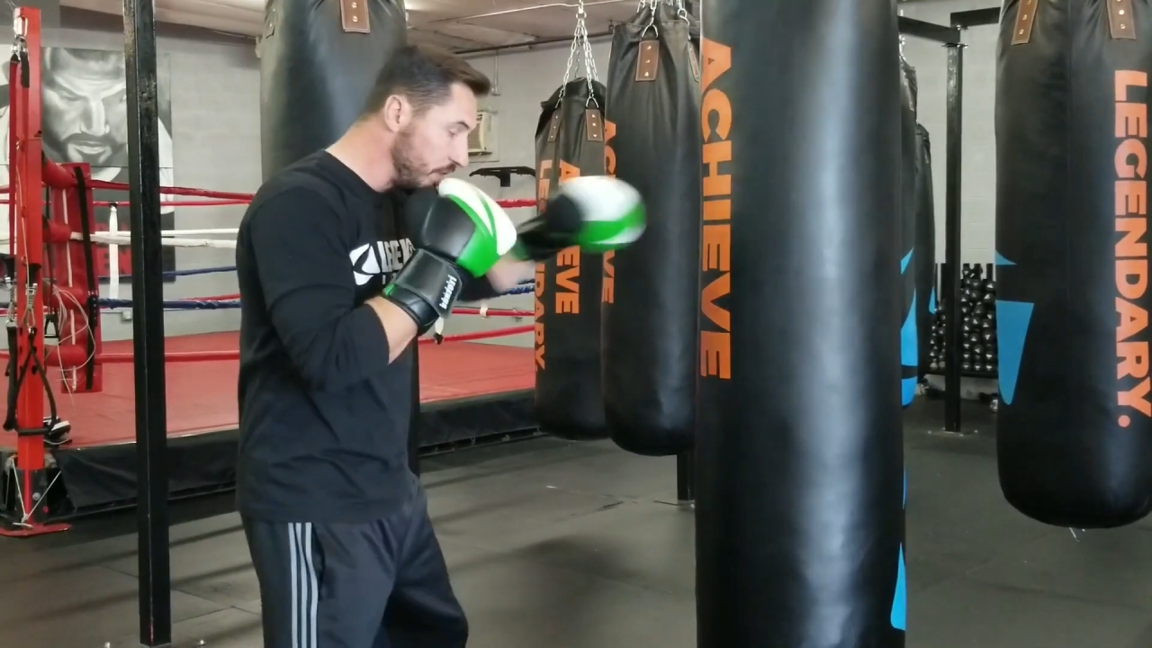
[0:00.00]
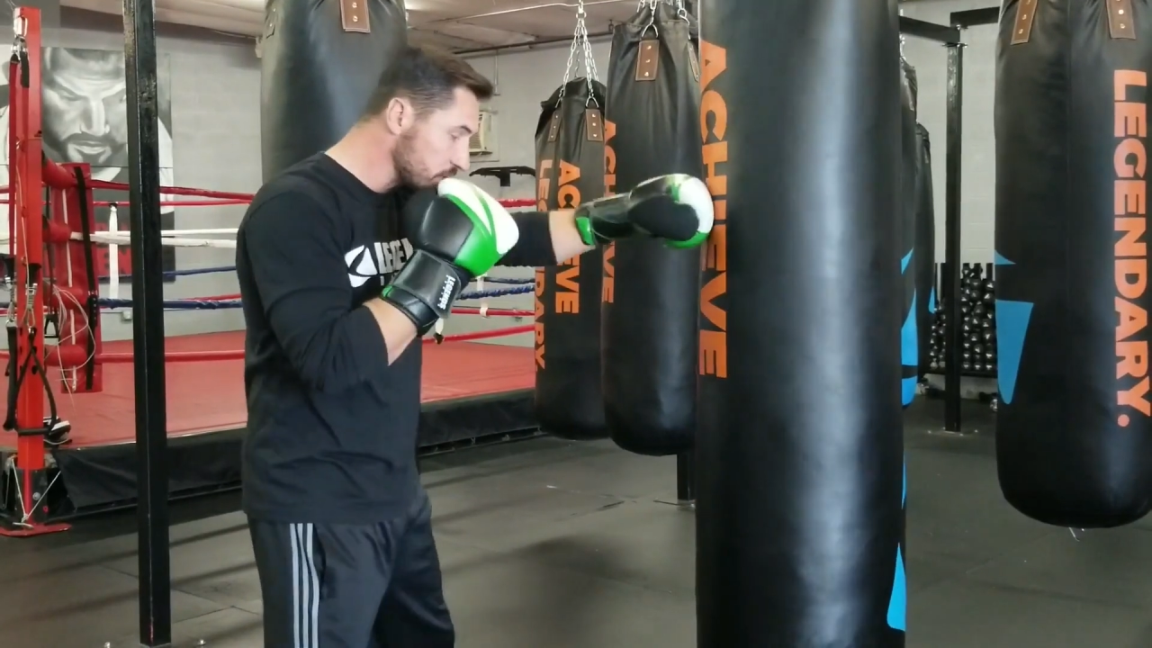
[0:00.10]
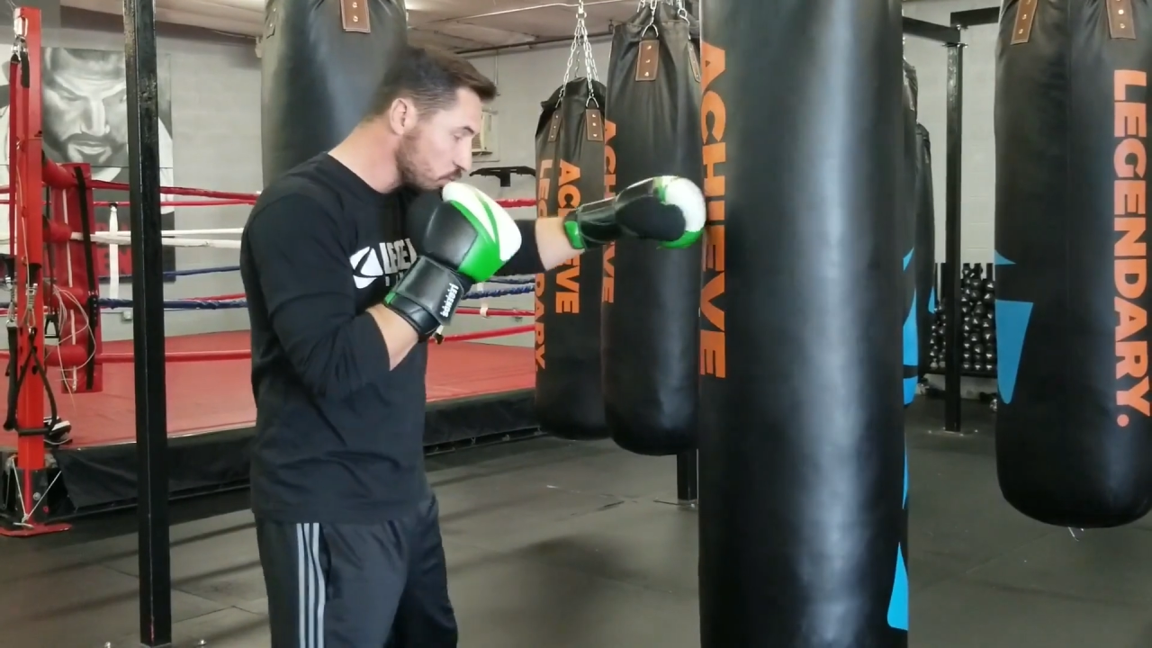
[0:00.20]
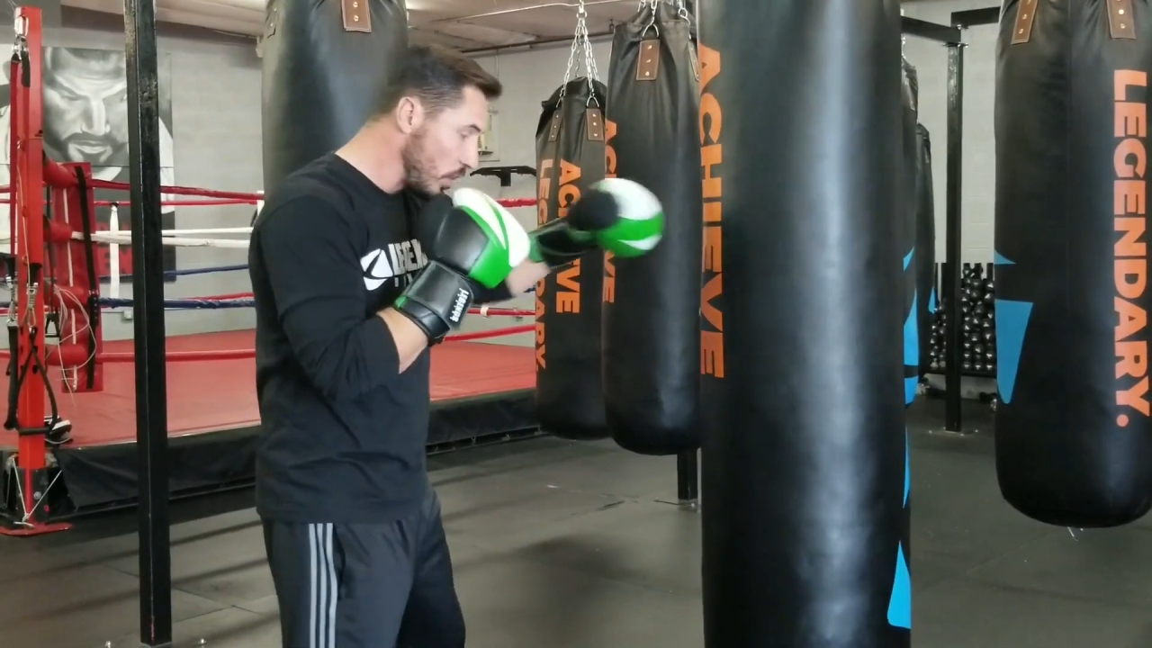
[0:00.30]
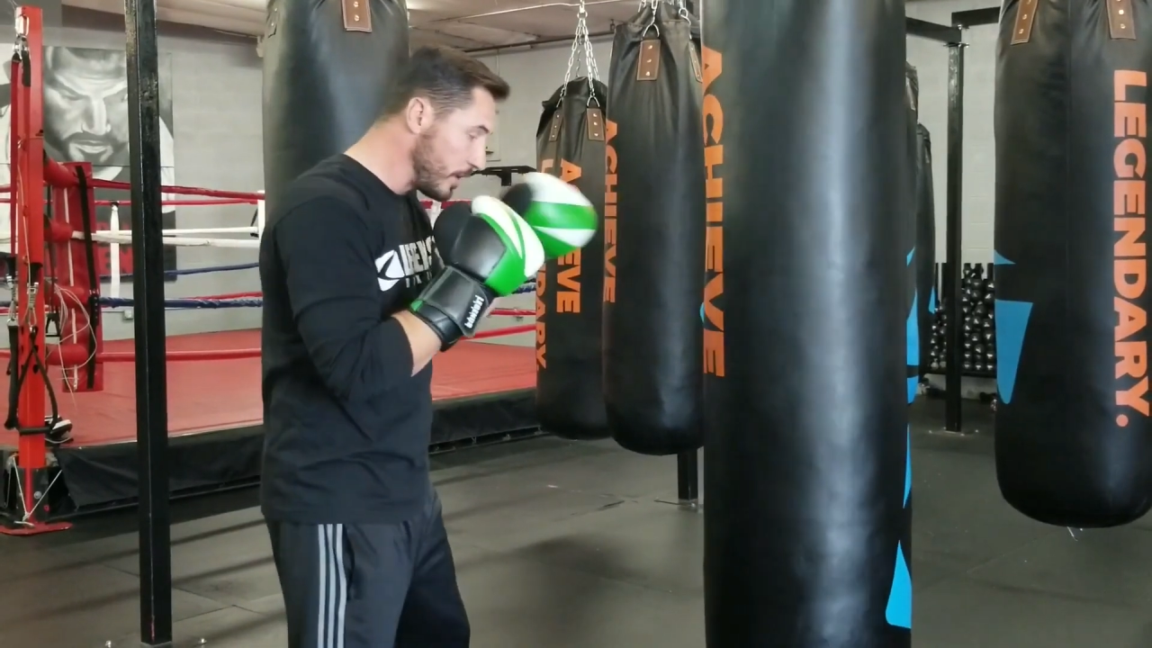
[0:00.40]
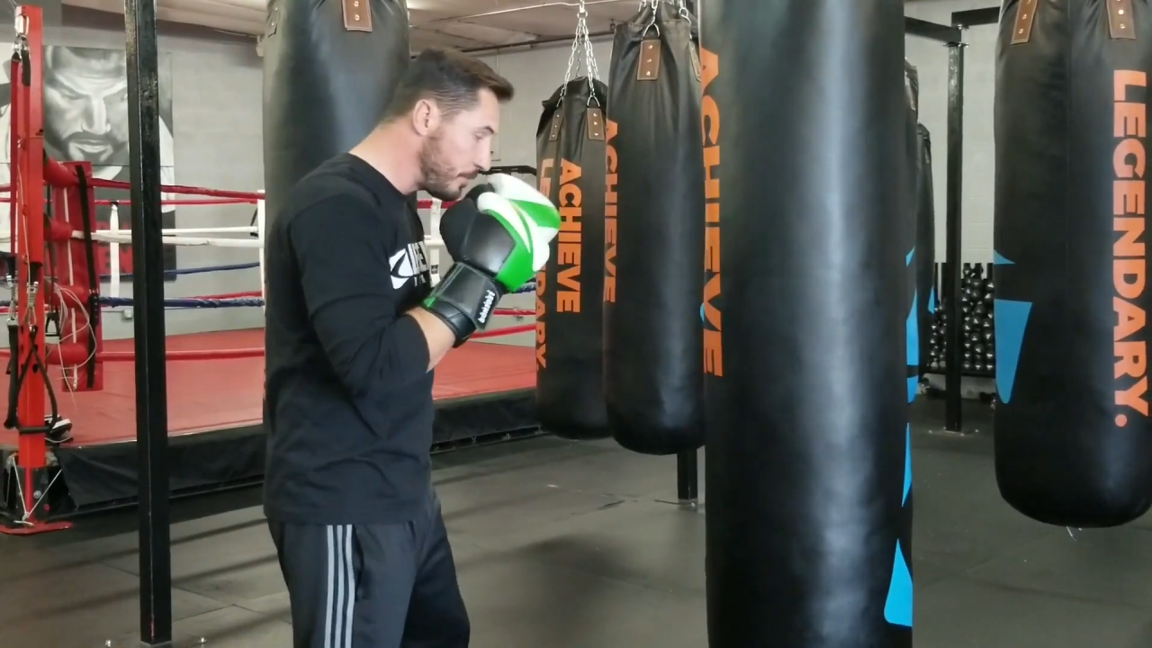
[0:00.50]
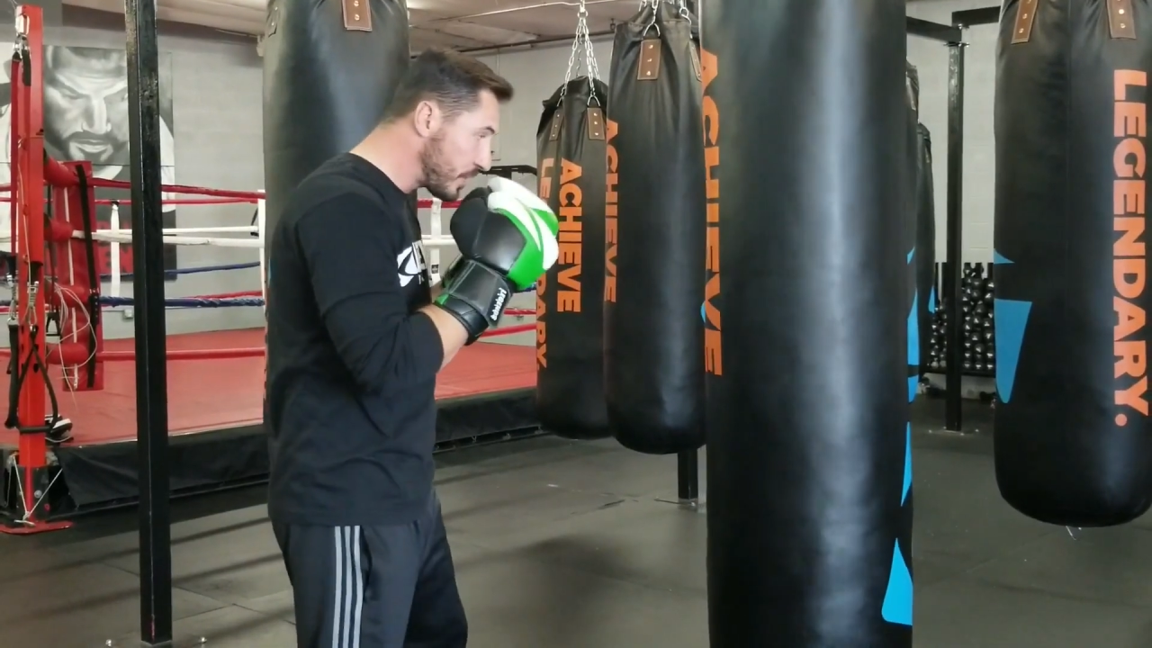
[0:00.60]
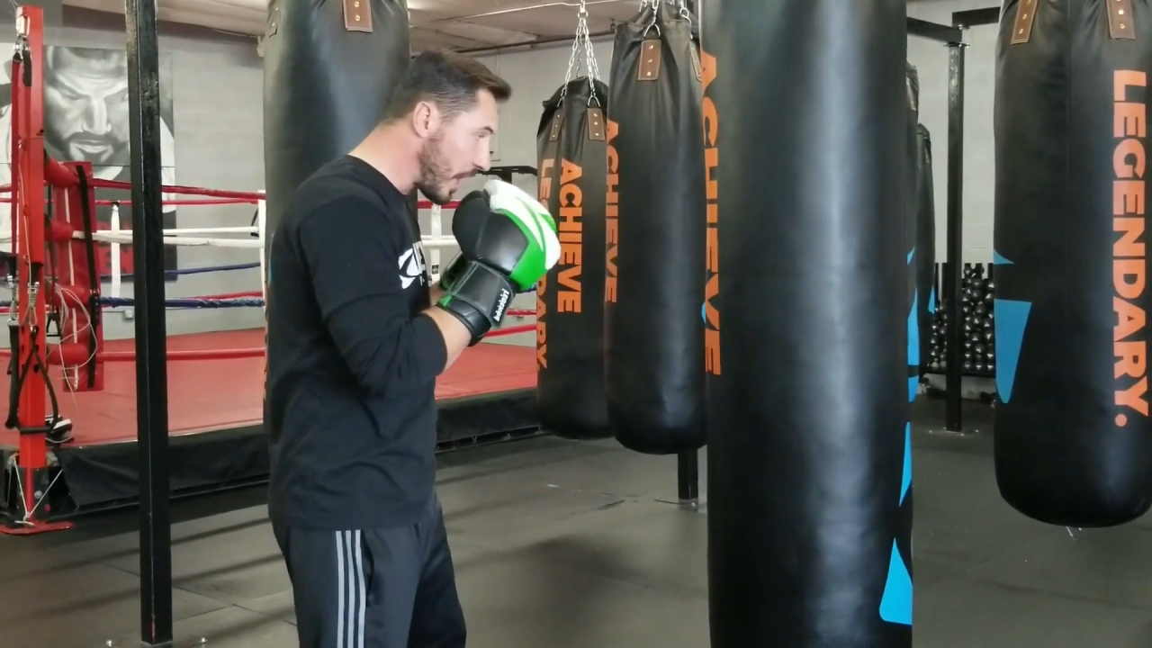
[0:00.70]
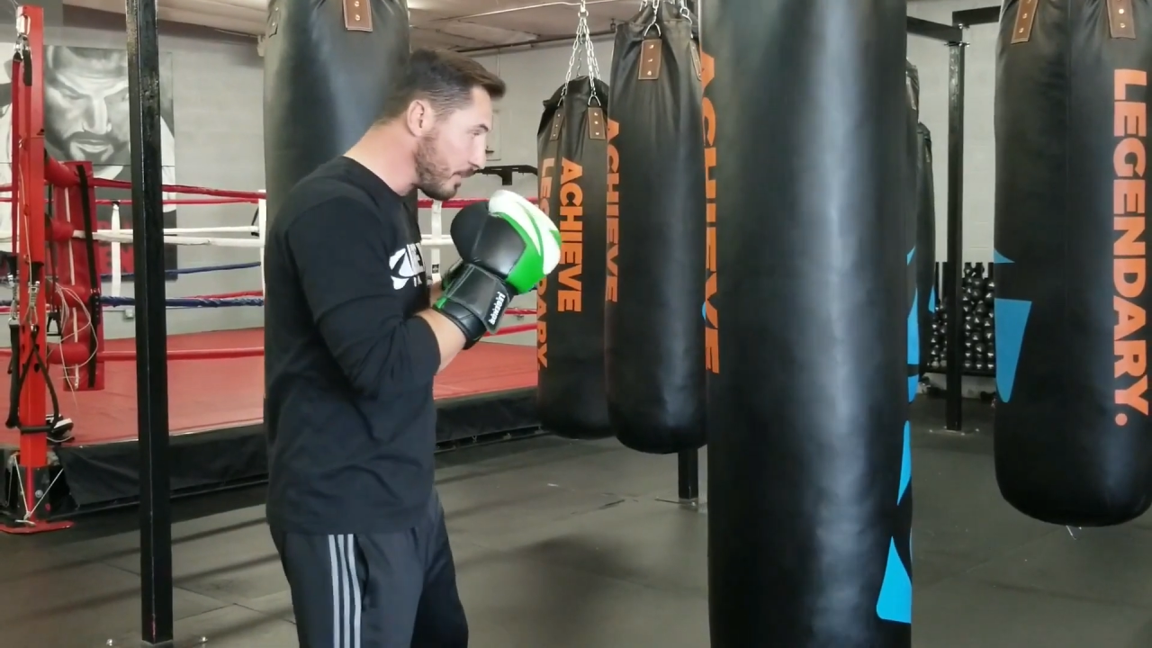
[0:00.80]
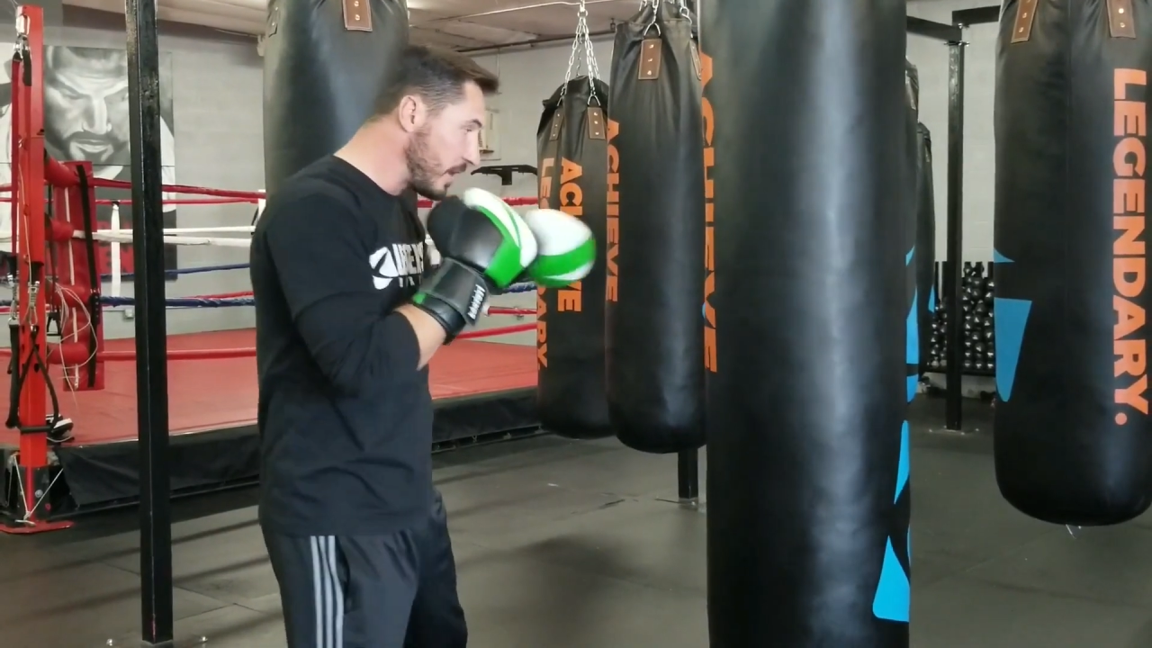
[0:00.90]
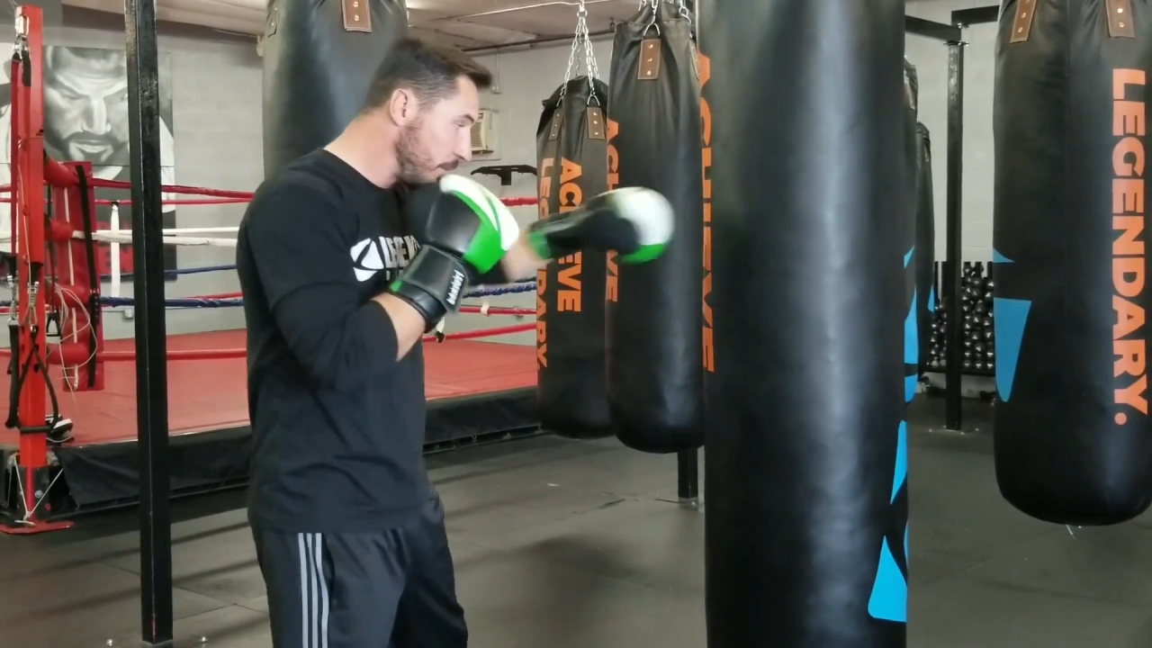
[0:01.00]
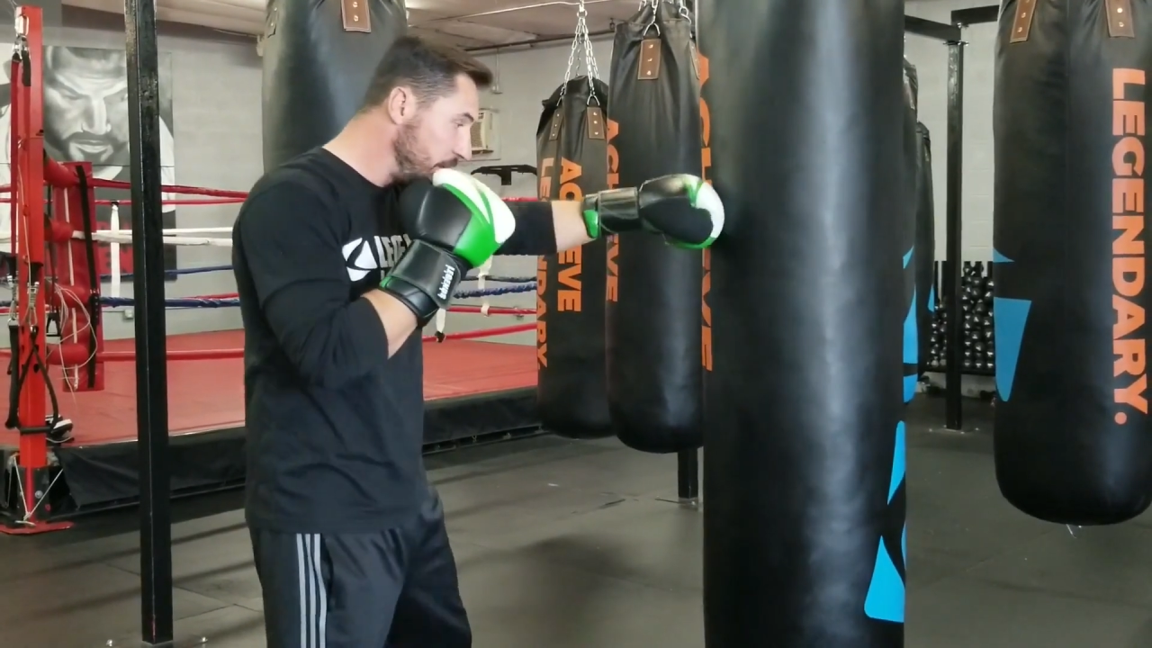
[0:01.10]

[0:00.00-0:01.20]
this one, I'm going to be